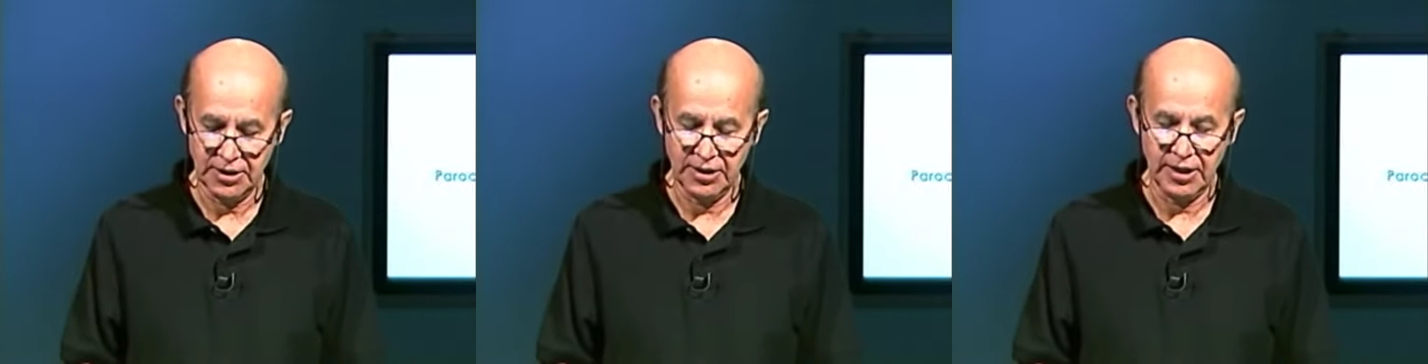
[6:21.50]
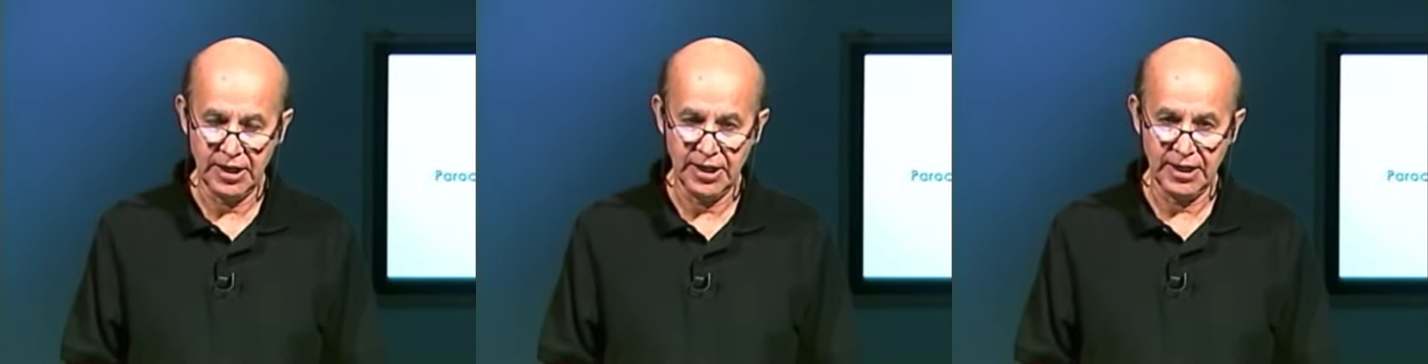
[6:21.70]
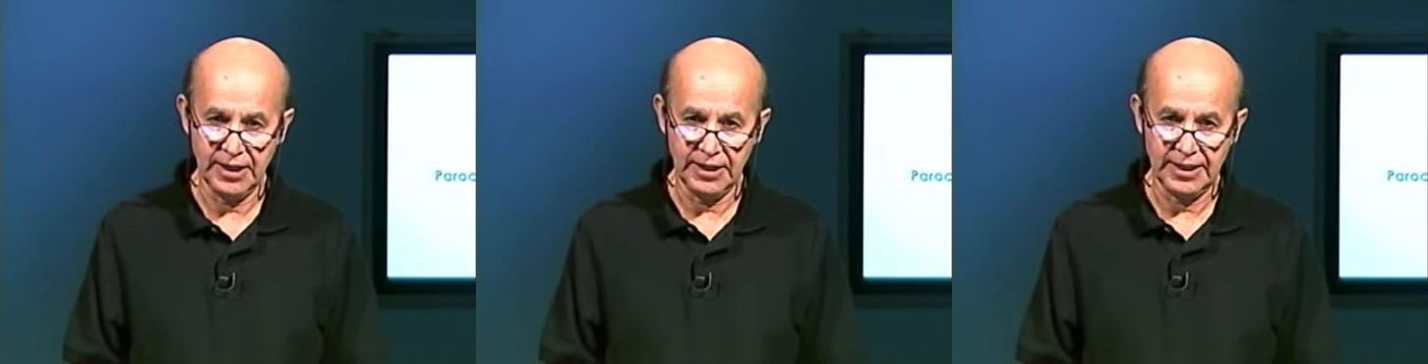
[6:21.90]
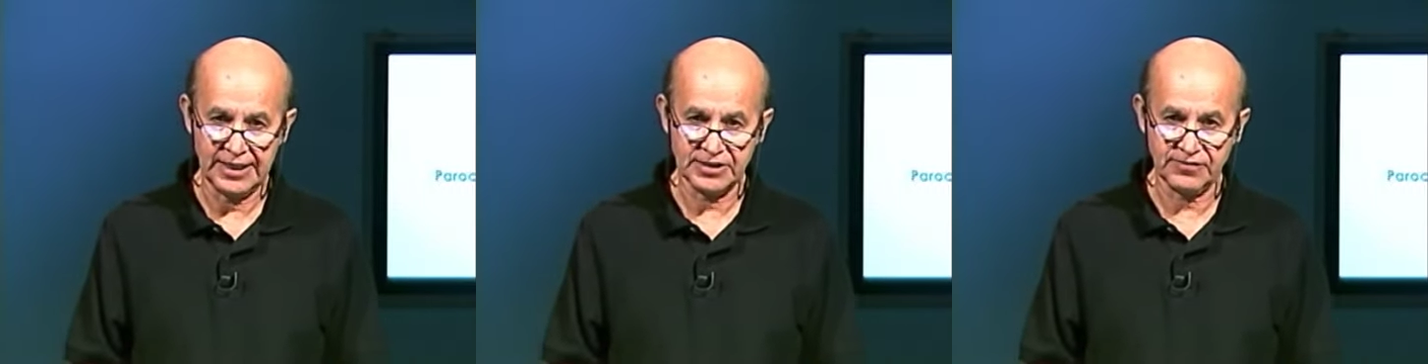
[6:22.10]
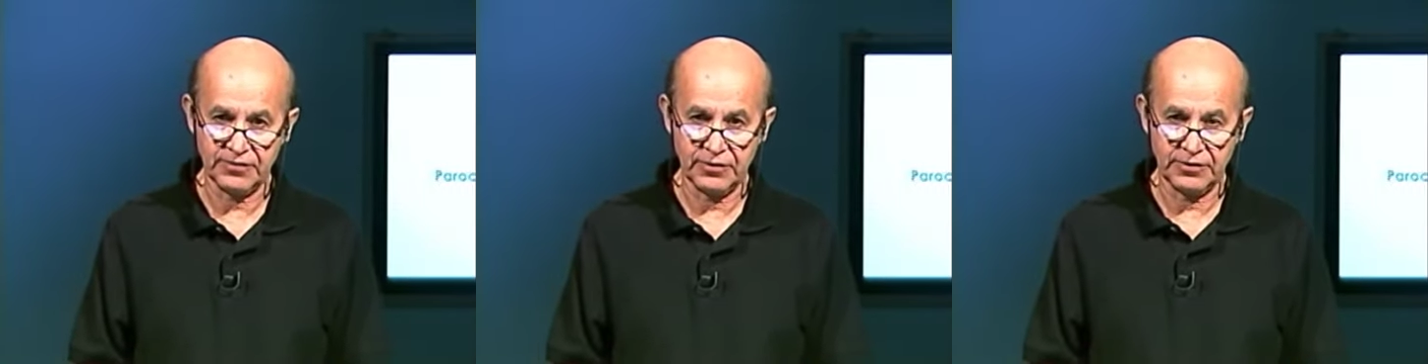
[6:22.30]

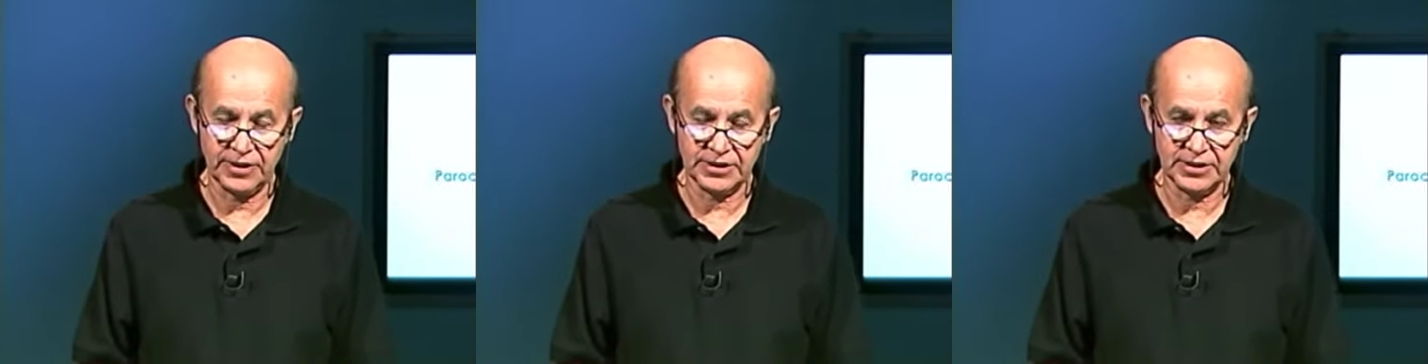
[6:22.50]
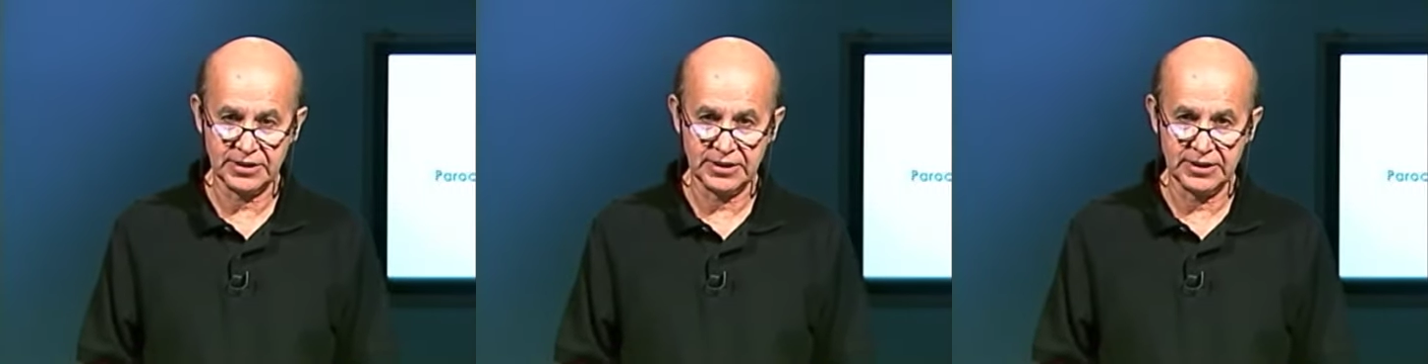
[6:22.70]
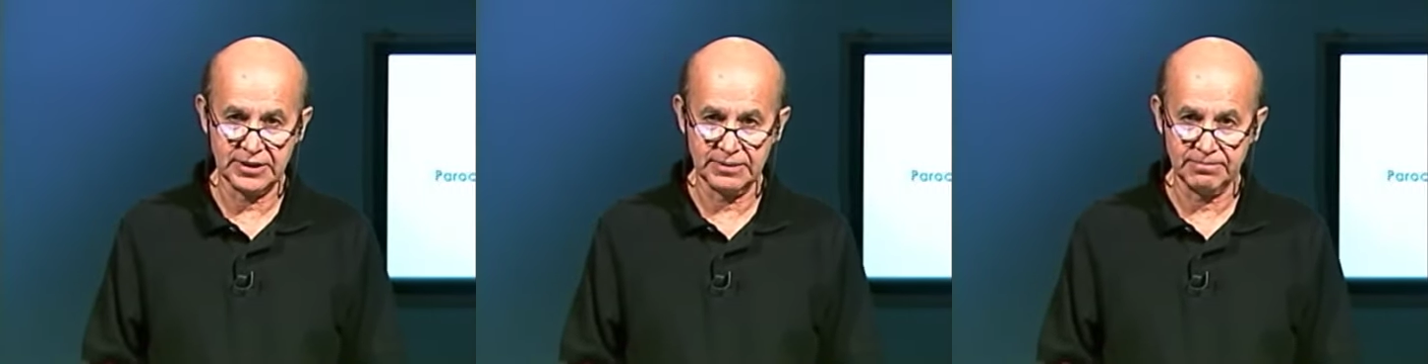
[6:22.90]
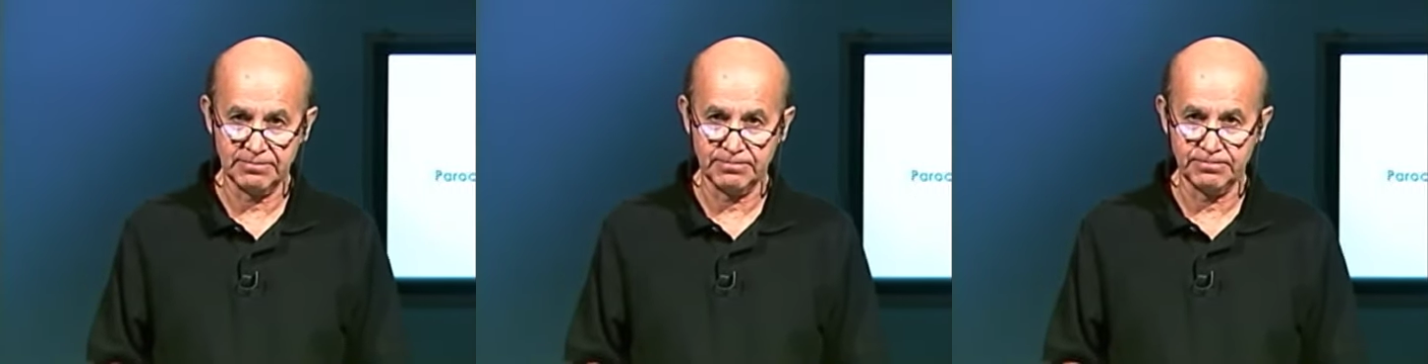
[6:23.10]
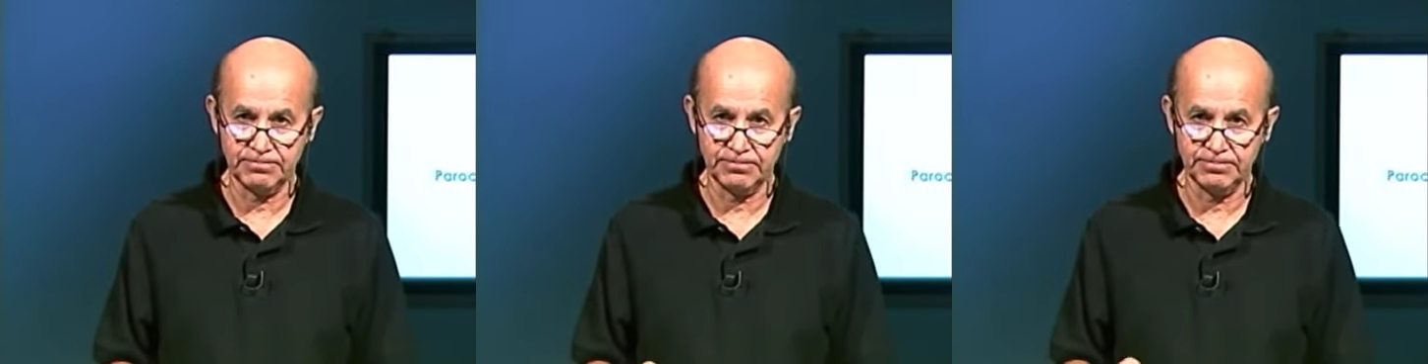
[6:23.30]
as far as the
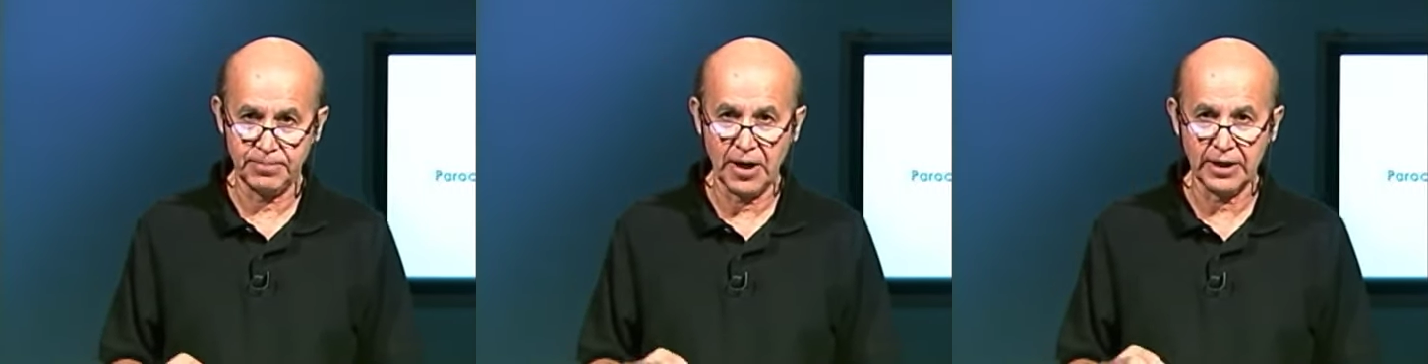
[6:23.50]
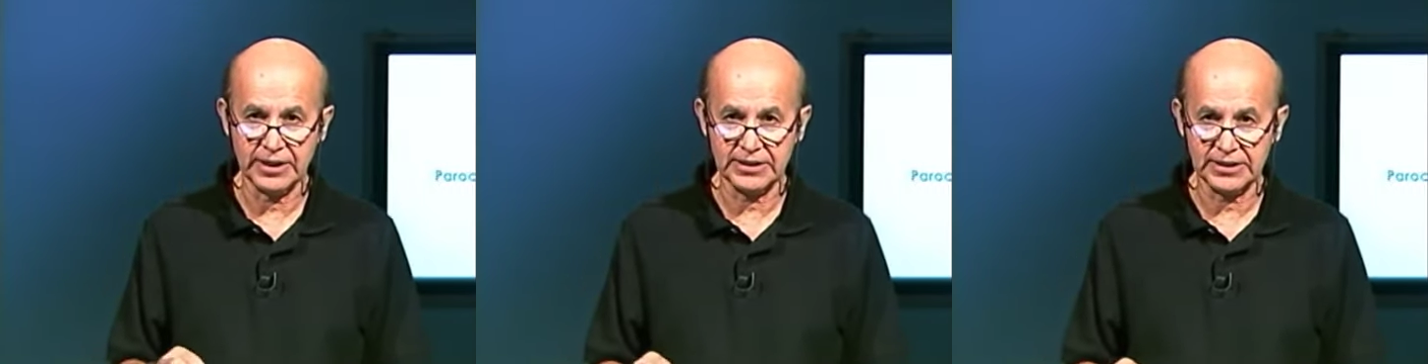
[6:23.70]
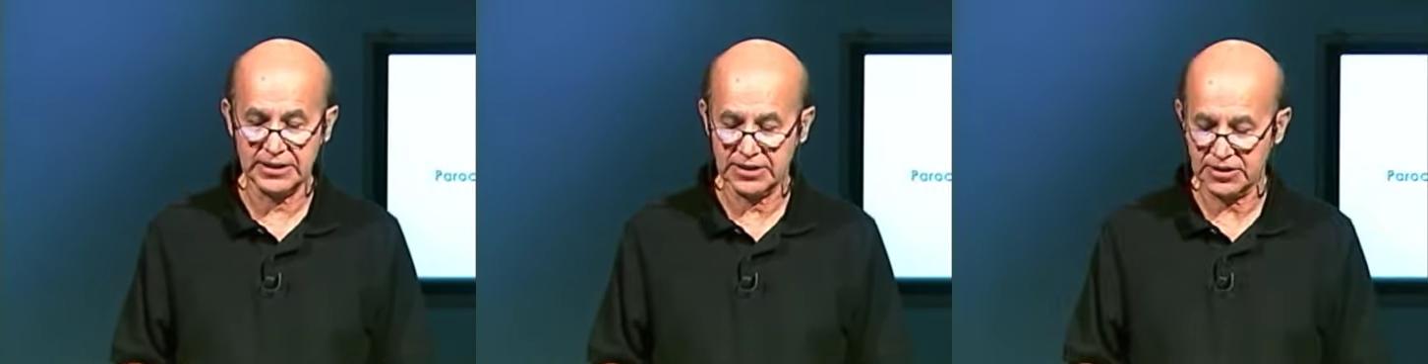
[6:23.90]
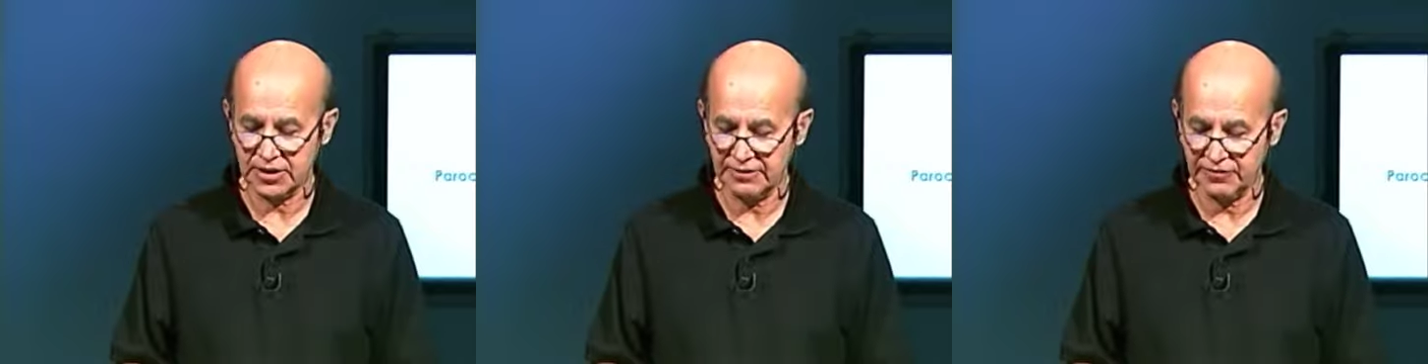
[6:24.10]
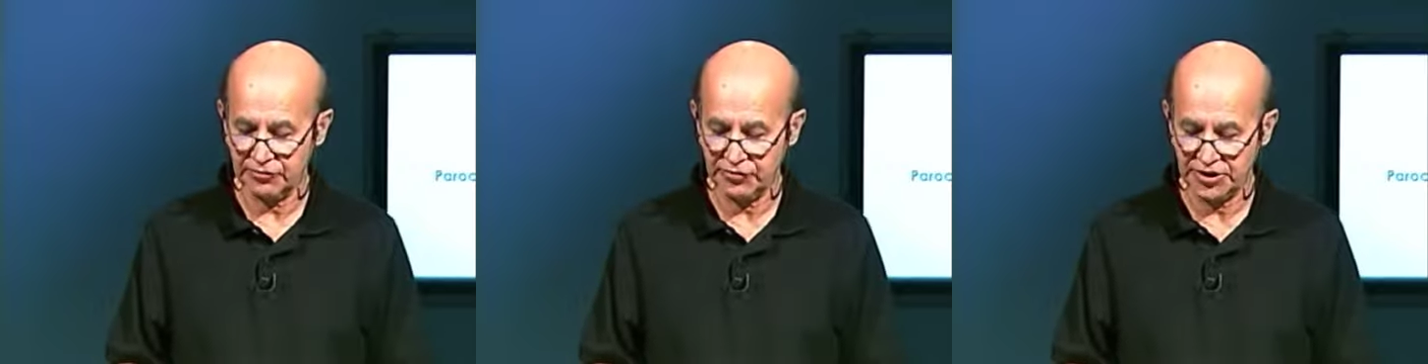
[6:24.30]
politics
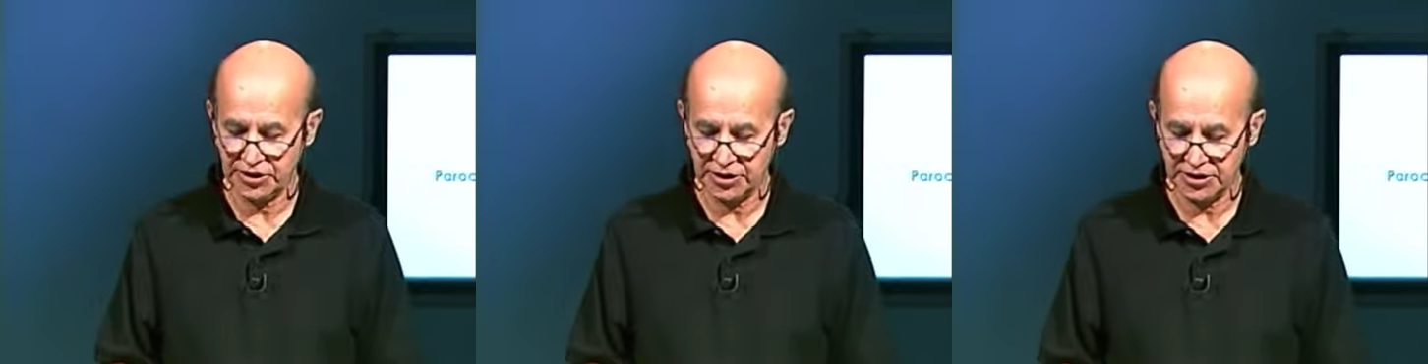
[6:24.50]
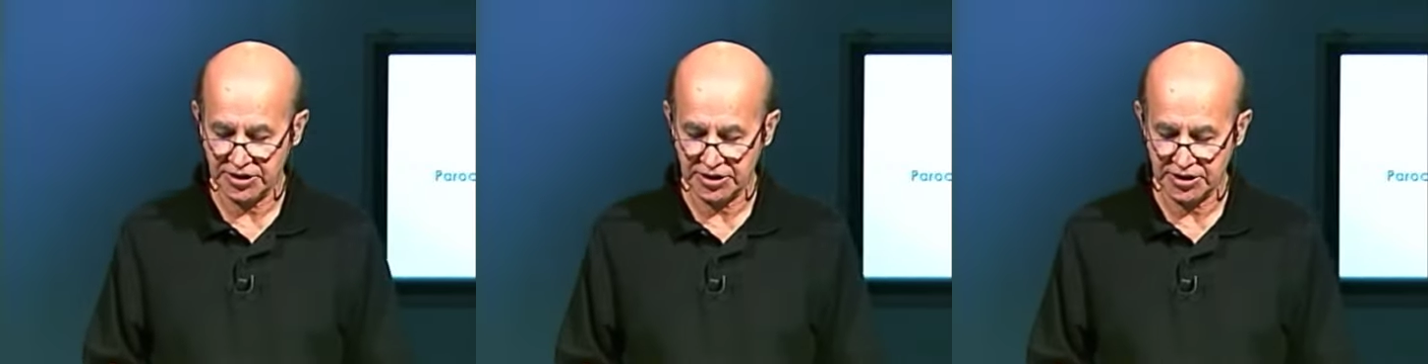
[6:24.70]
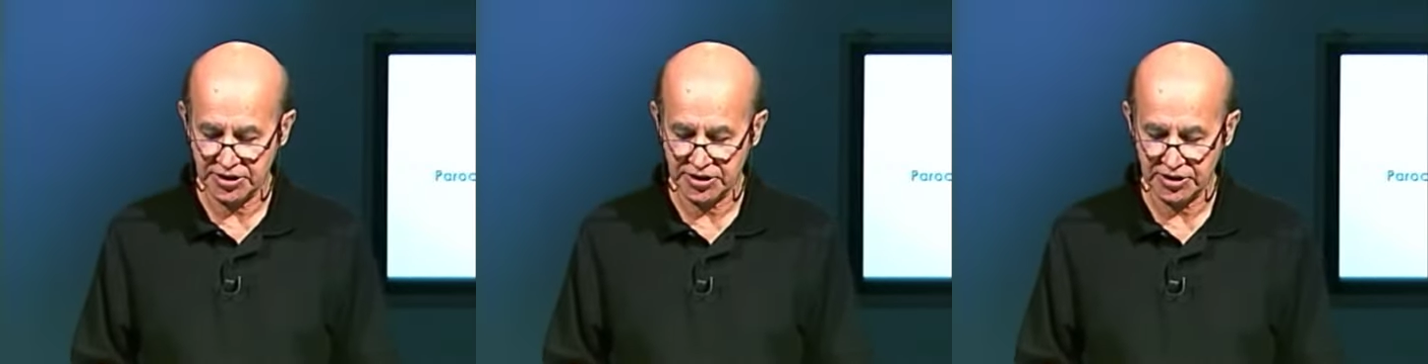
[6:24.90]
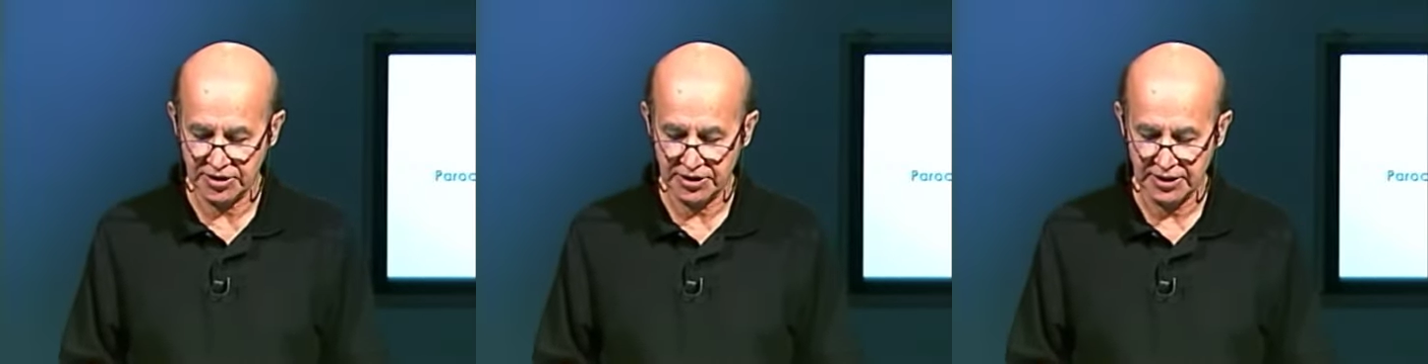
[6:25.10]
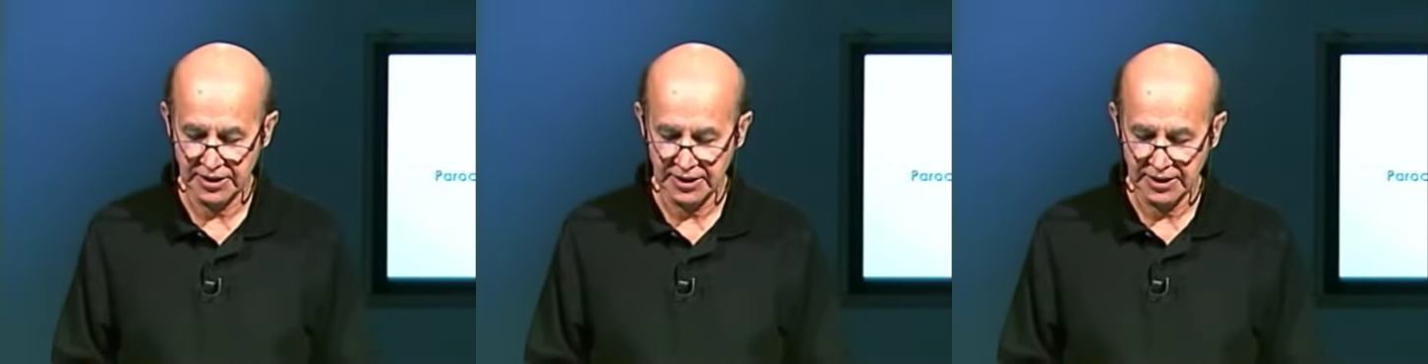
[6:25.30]
of a region is concerned.